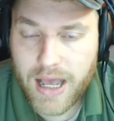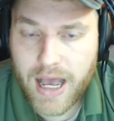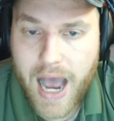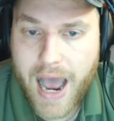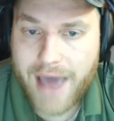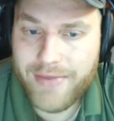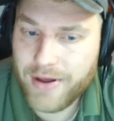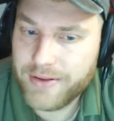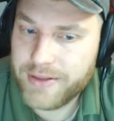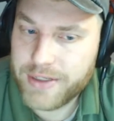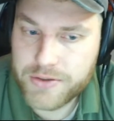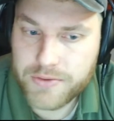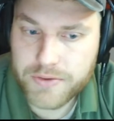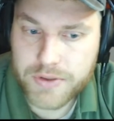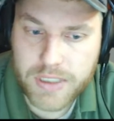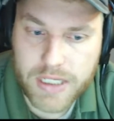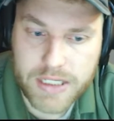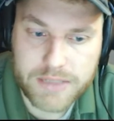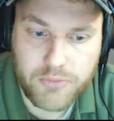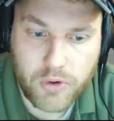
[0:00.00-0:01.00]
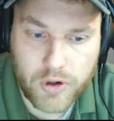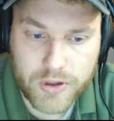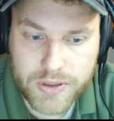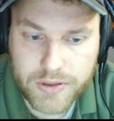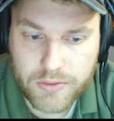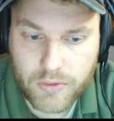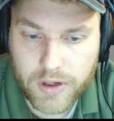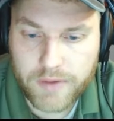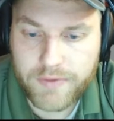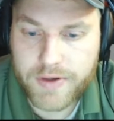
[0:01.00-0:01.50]
I thought this was
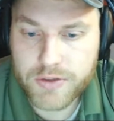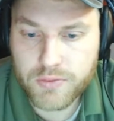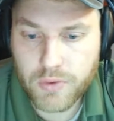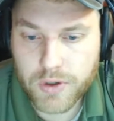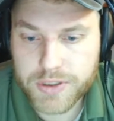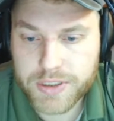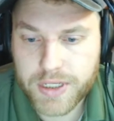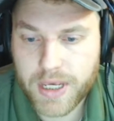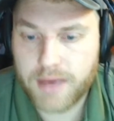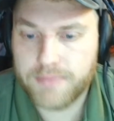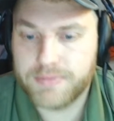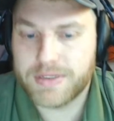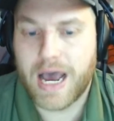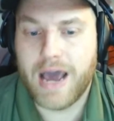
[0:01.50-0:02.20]
one of his worst games.